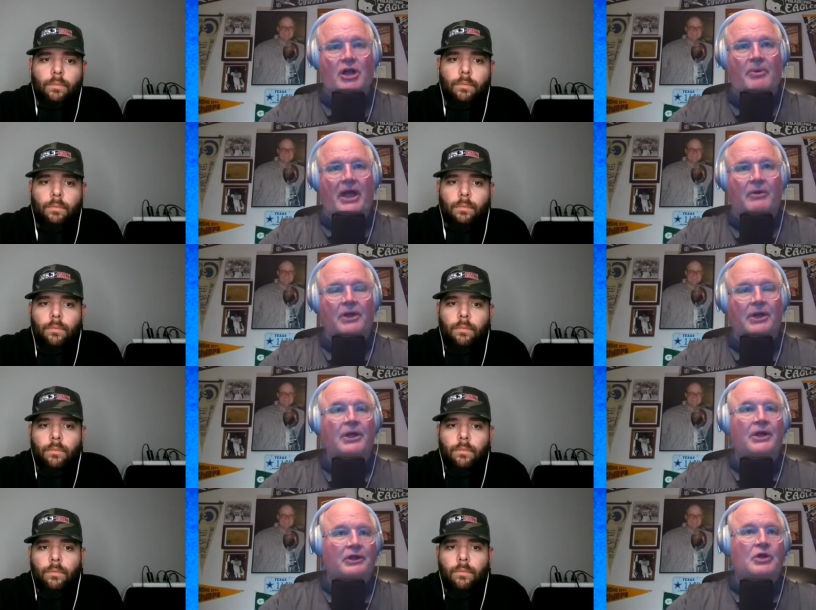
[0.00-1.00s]
Speaker 1: about
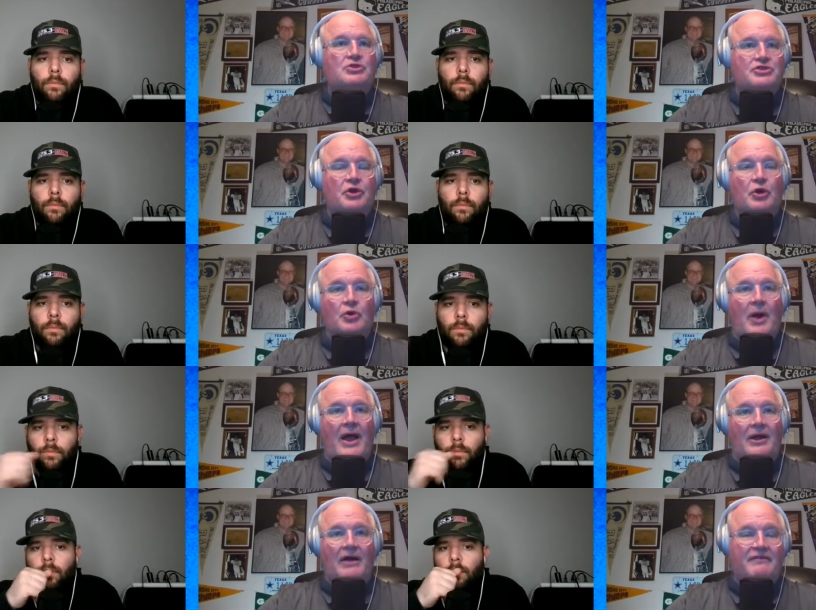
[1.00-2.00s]
those third
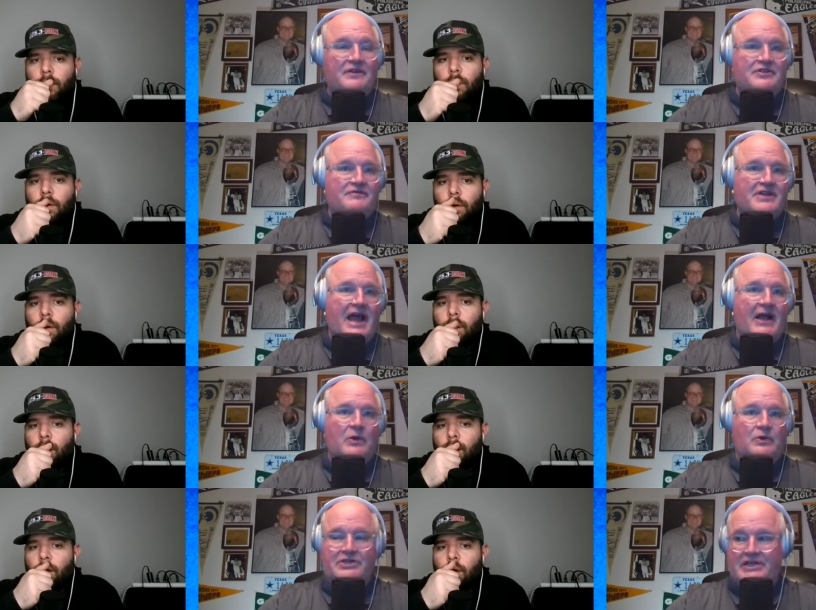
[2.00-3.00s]
round offensive
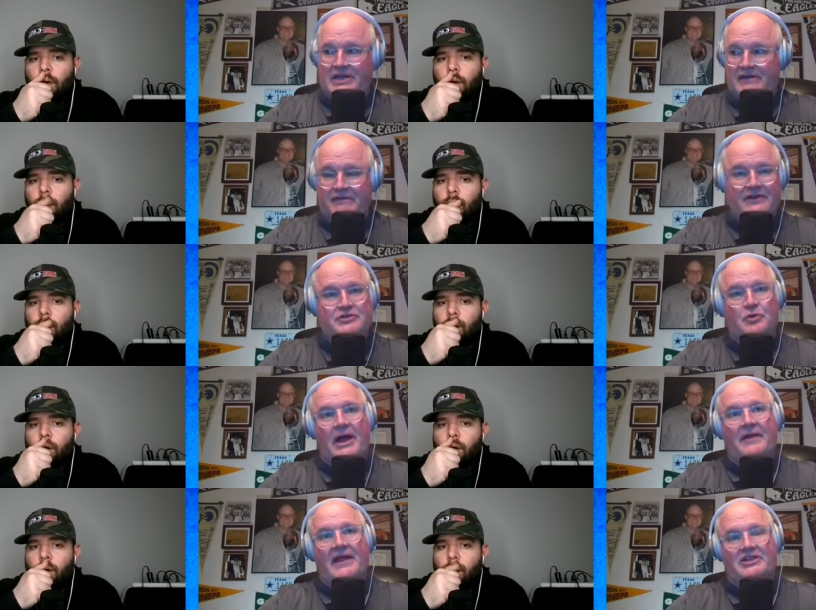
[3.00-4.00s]
tackles, he, he fits
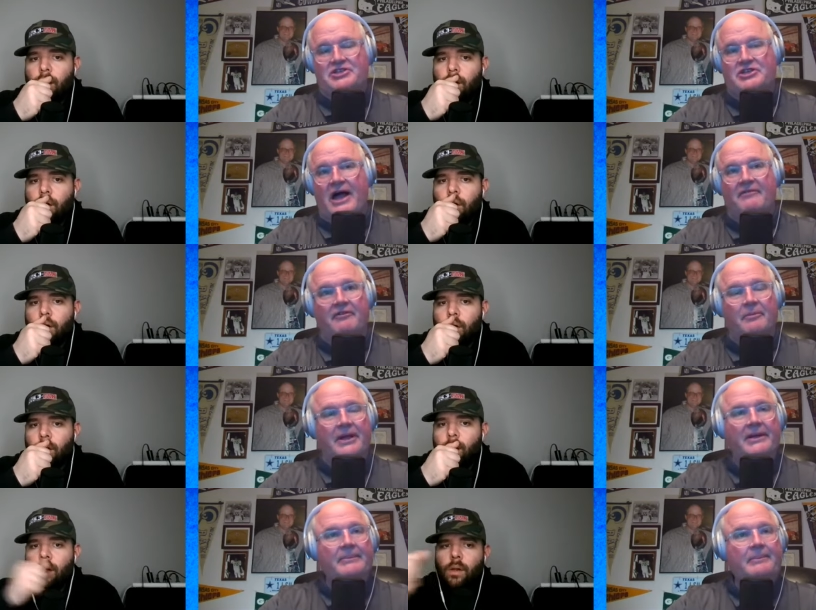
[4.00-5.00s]
right in that slot for
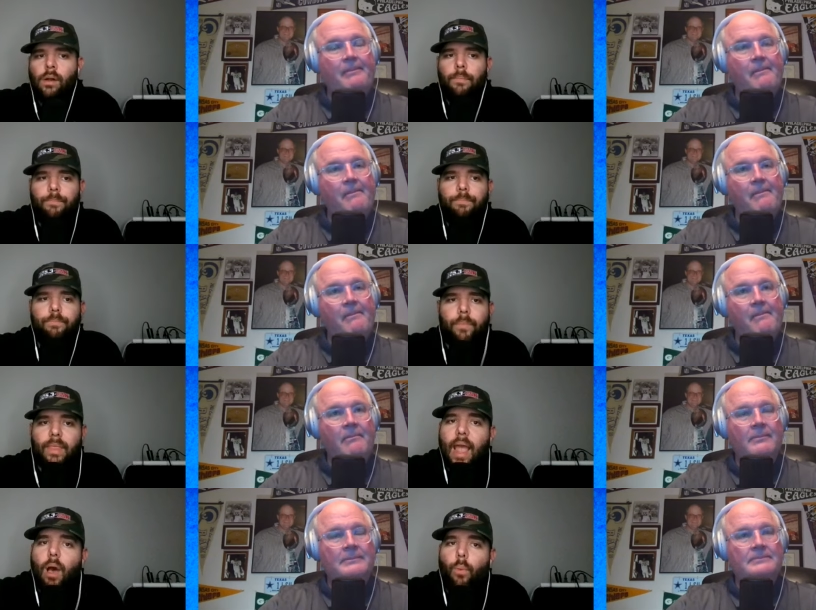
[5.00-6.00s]
me.
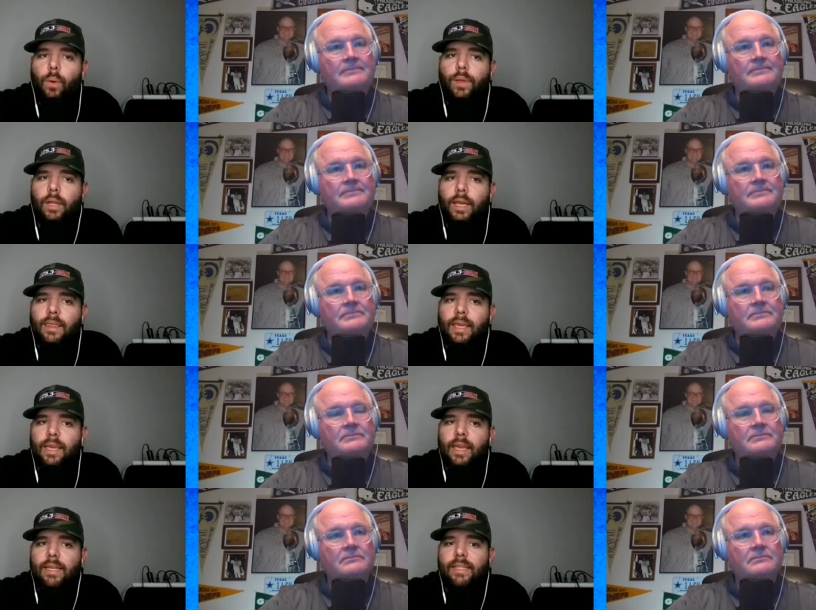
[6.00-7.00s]
Speaker 2: Now, when we look at
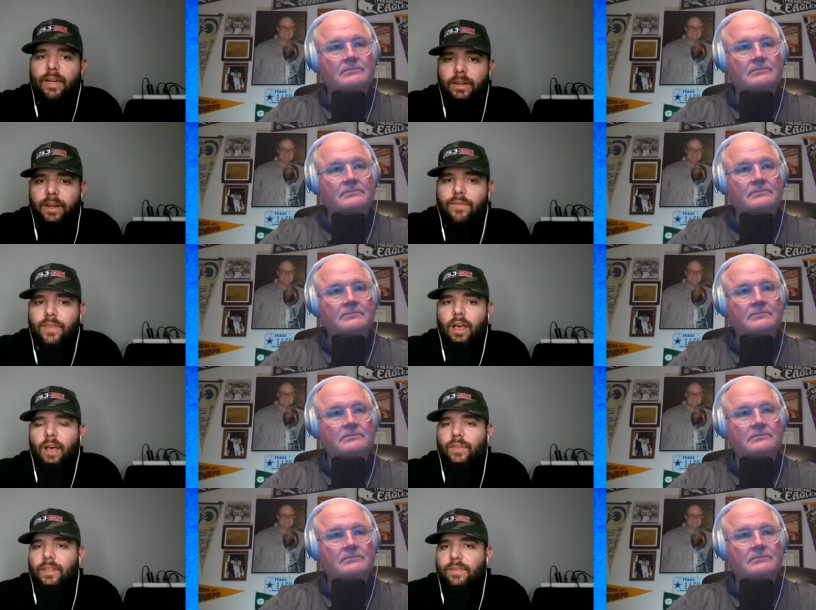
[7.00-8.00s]
the interior of the
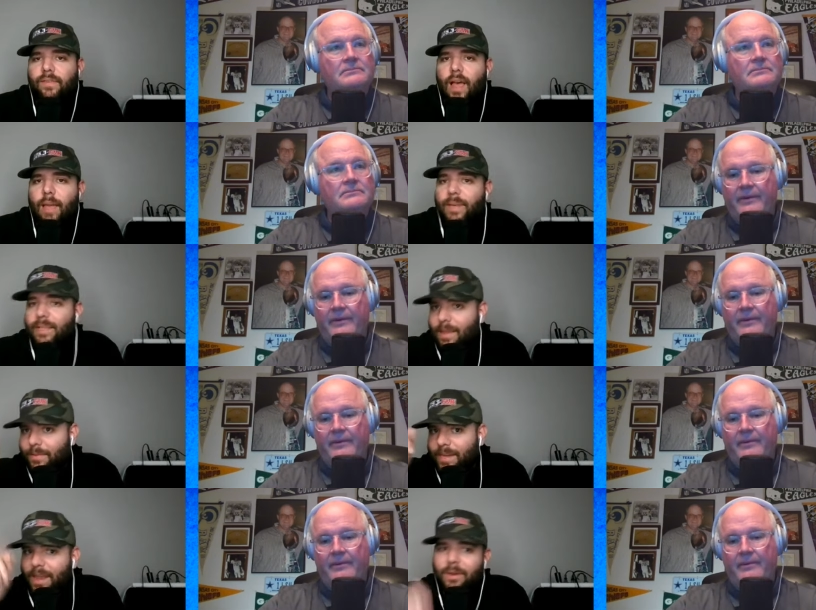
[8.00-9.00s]
offensive line, because that
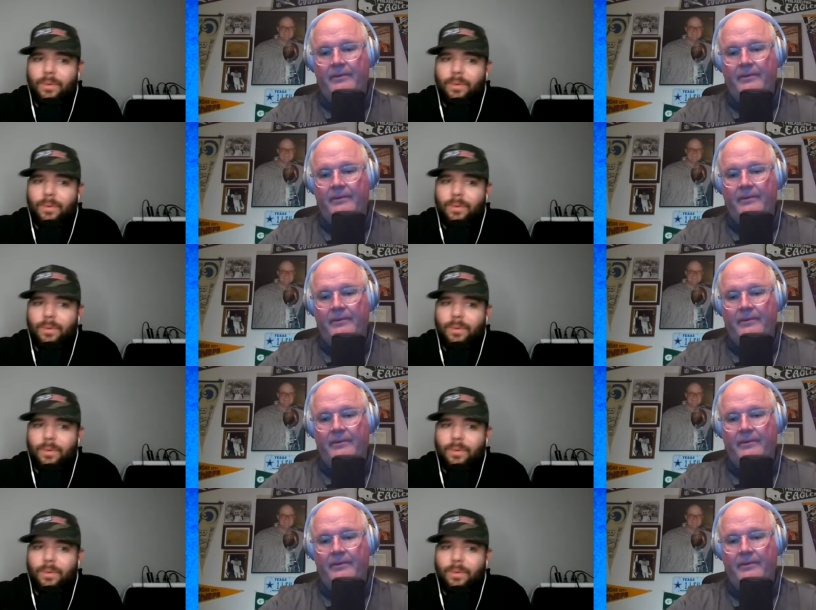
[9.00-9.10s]
was another